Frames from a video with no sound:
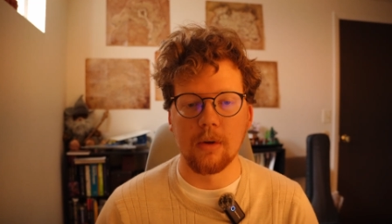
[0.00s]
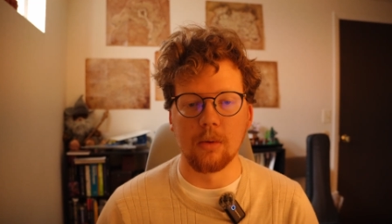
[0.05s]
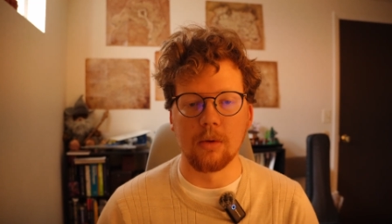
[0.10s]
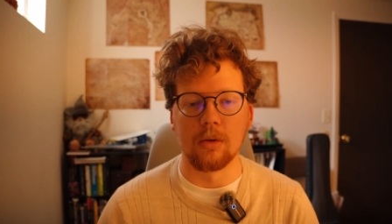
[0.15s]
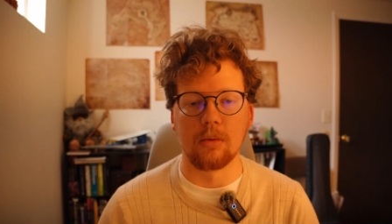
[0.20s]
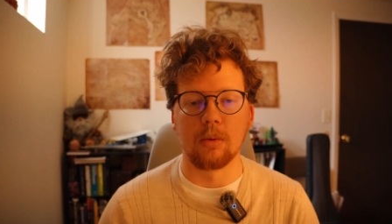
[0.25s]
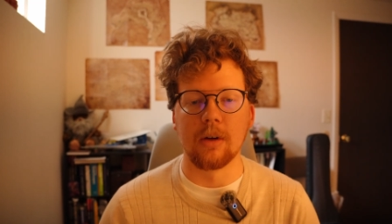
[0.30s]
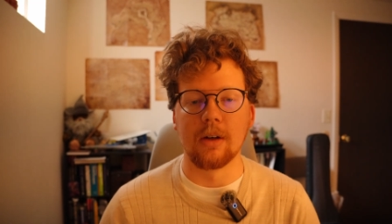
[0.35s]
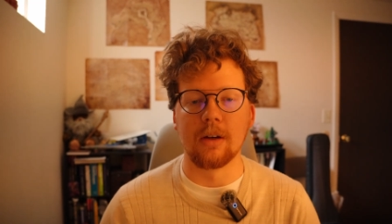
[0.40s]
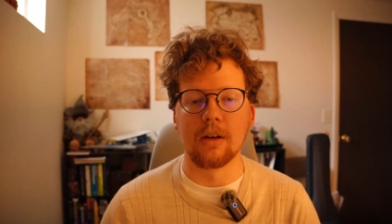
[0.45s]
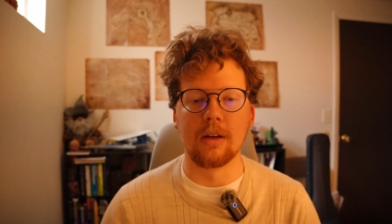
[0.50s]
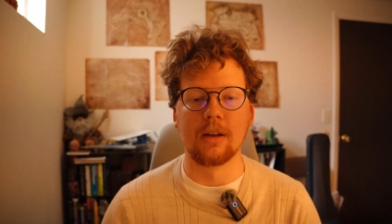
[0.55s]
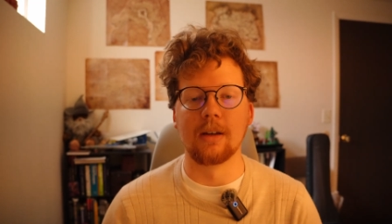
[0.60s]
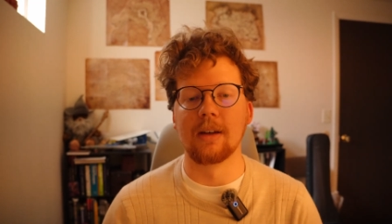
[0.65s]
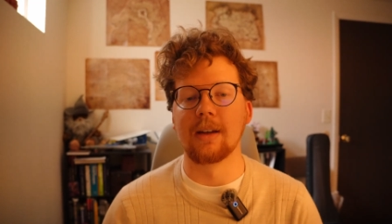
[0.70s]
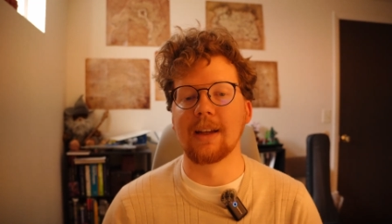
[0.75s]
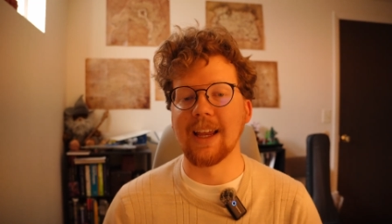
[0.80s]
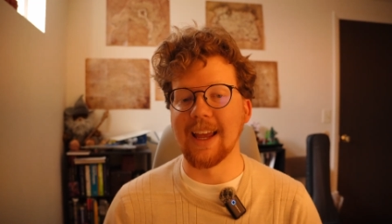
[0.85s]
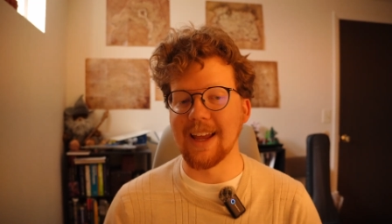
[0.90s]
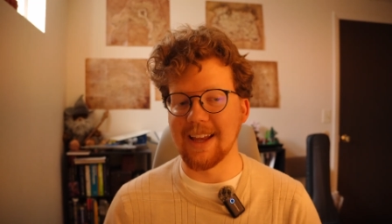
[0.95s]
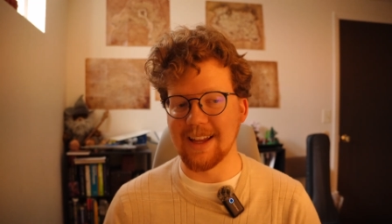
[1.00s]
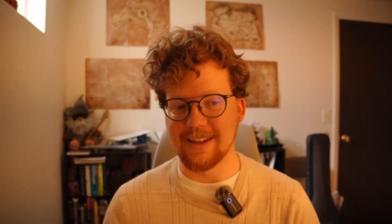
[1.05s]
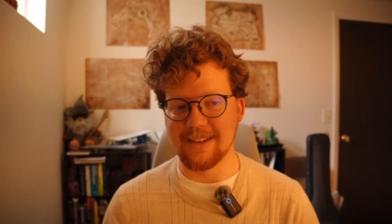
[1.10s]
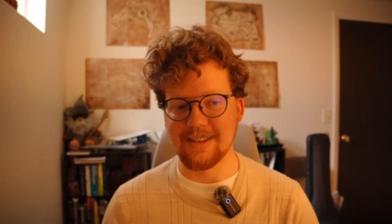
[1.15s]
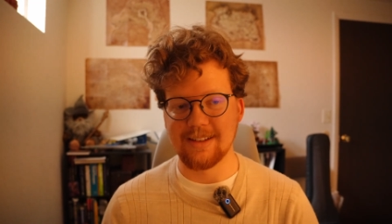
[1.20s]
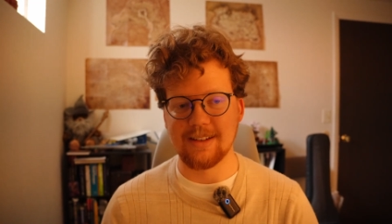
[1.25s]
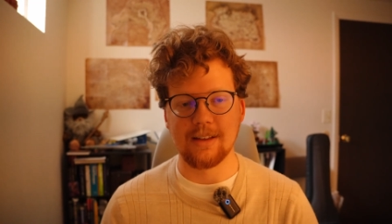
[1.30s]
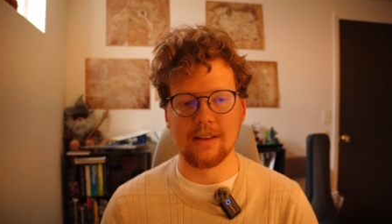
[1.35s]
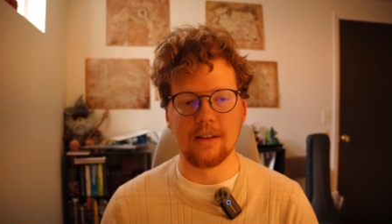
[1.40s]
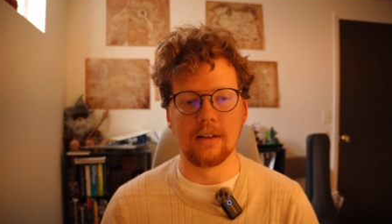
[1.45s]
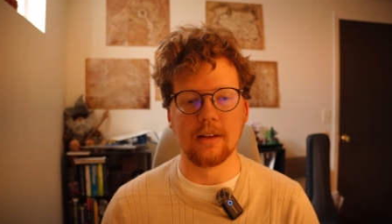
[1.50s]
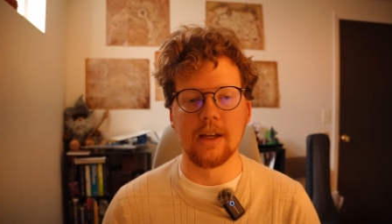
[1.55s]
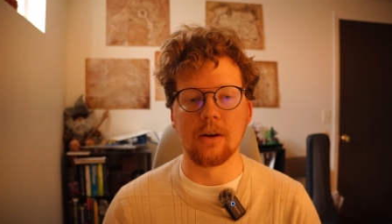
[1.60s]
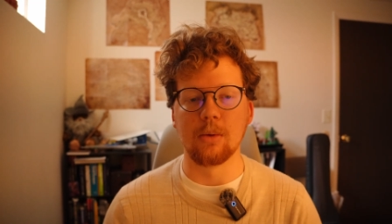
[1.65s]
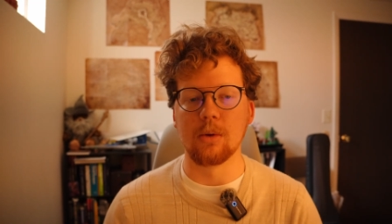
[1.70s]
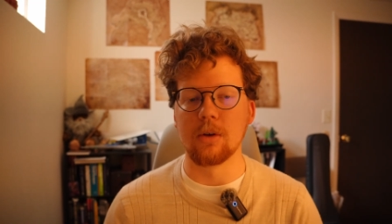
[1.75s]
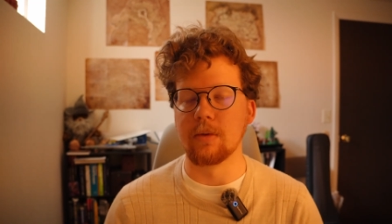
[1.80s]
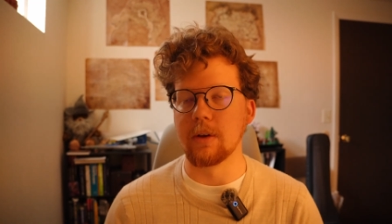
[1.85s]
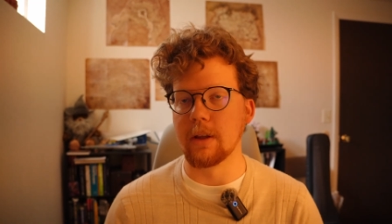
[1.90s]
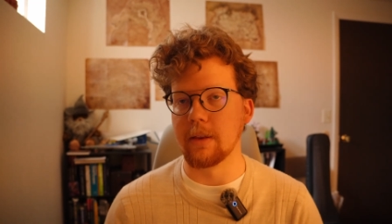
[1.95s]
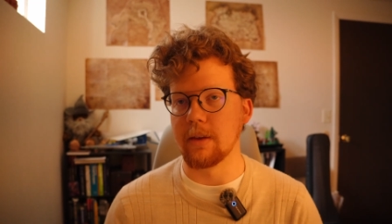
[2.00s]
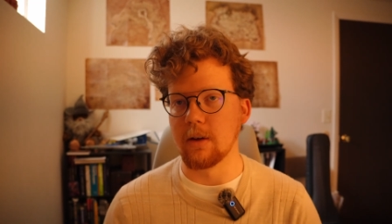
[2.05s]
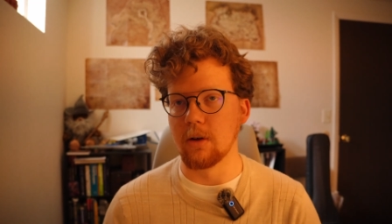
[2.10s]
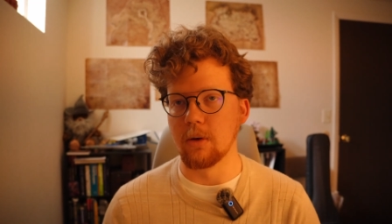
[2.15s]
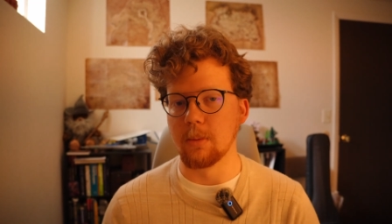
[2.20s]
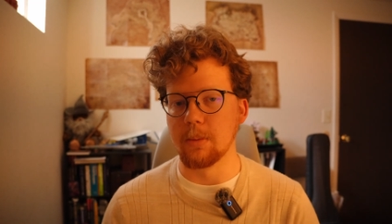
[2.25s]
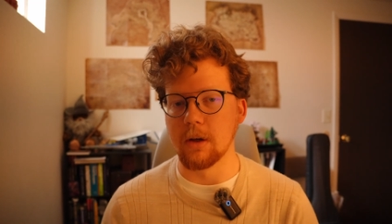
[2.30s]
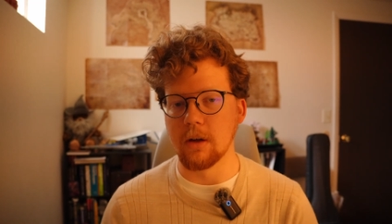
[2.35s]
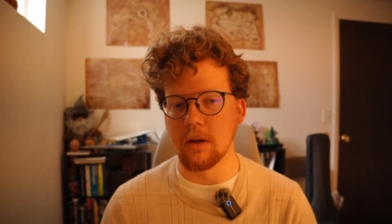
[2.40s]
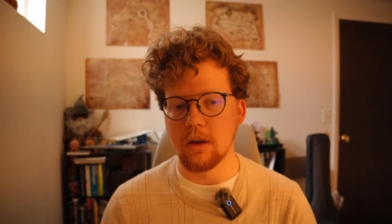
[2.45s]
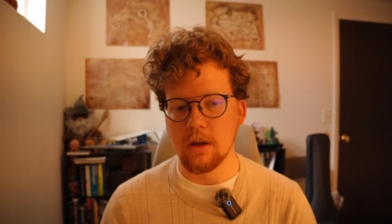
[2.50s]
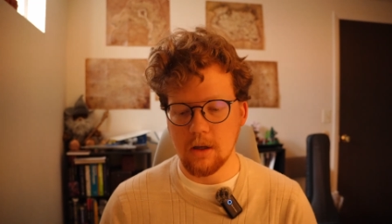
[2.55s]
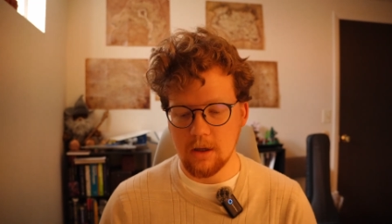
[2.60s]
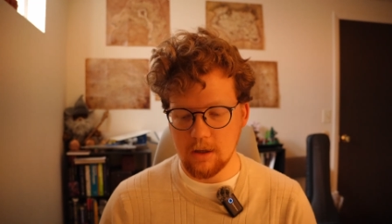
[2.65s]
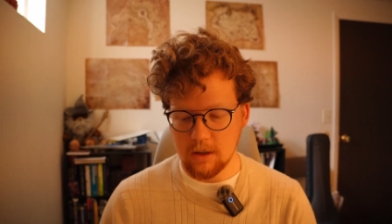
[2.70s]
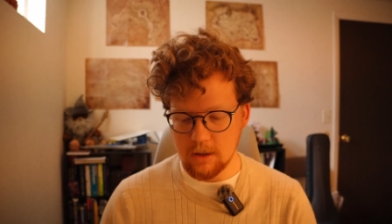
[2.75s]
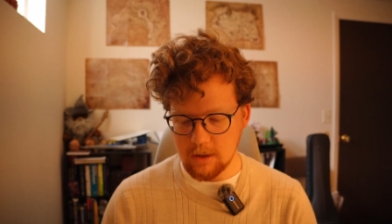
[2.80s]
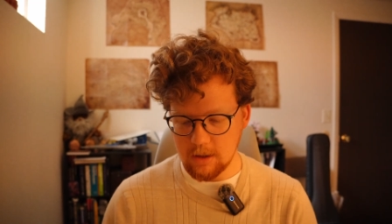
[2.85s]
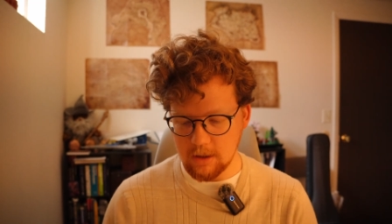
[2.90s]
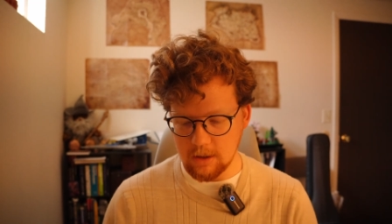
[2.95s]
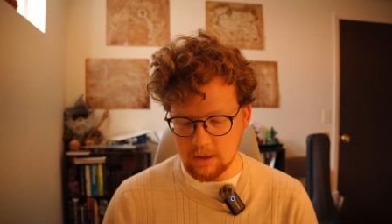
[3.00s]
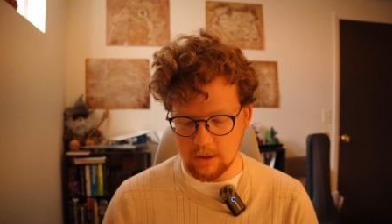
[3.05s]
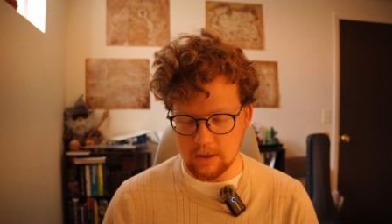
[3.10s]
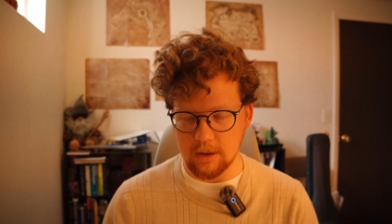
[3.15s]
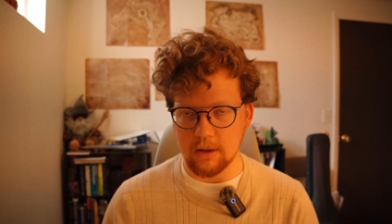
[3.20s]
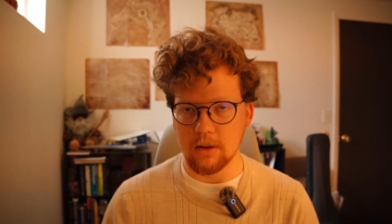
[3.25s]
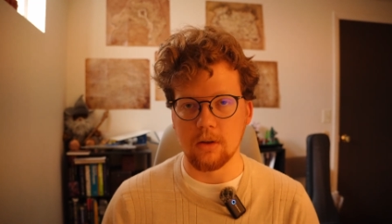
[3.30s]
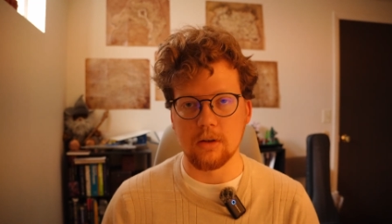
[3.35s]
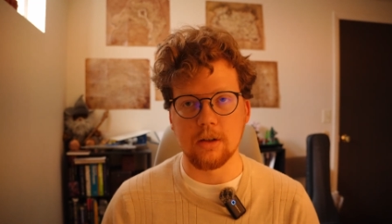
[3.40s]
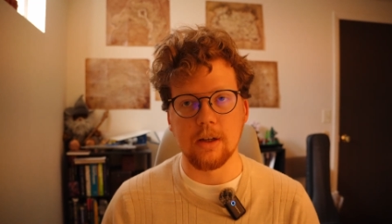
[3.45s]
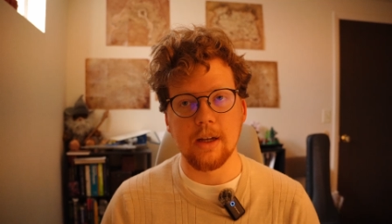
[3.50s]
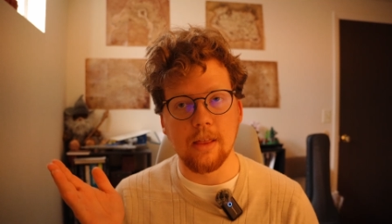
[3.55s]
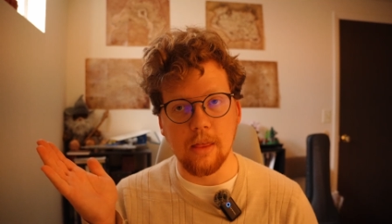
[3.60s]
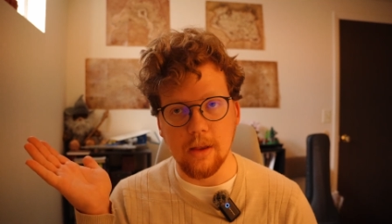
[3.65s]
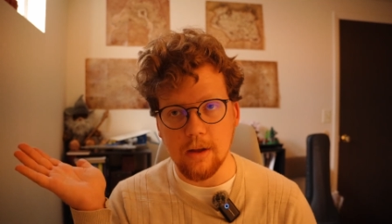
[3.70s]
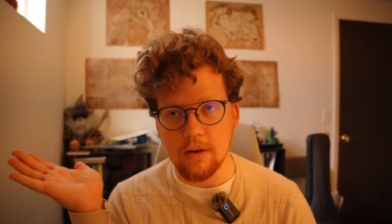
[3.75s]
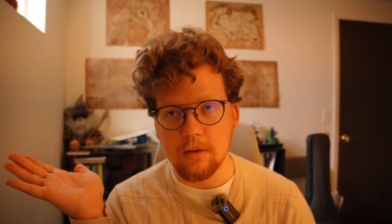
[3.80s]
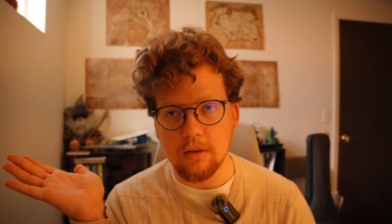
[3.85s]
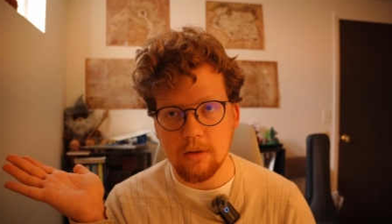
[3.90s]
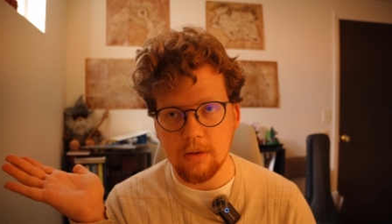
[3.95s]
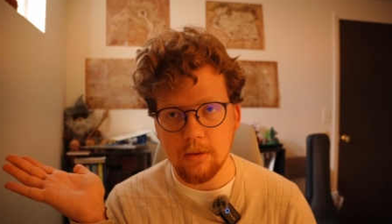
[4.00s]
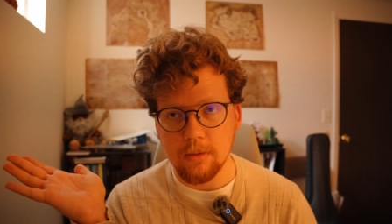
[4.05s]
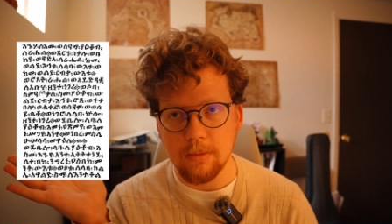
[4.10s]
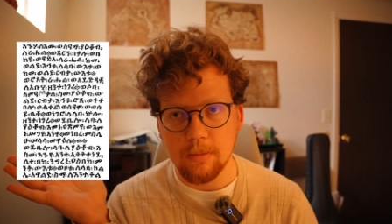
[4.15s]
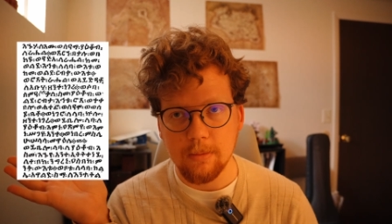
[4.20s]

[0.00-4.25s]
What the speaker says: It was written in Ge'ez, the language of Ethiopia. It looks like this.